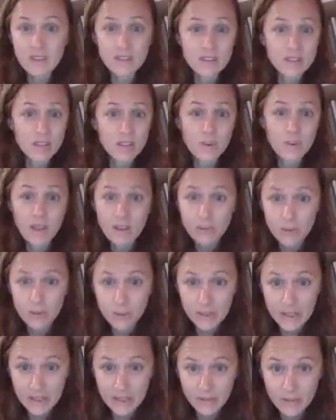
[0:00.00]
So
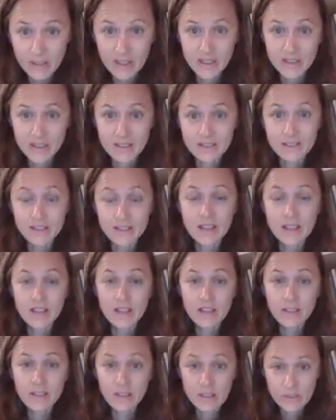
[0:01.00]
everyone out there
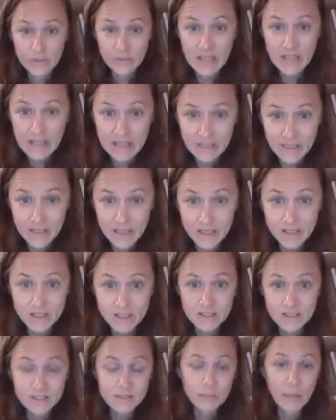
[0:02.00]
that's feeling
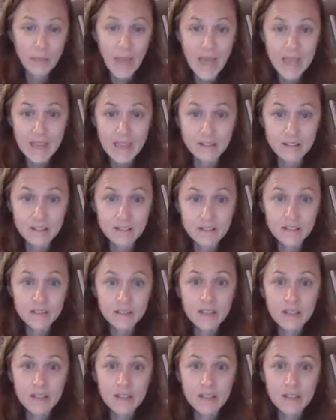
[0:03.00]
this pain,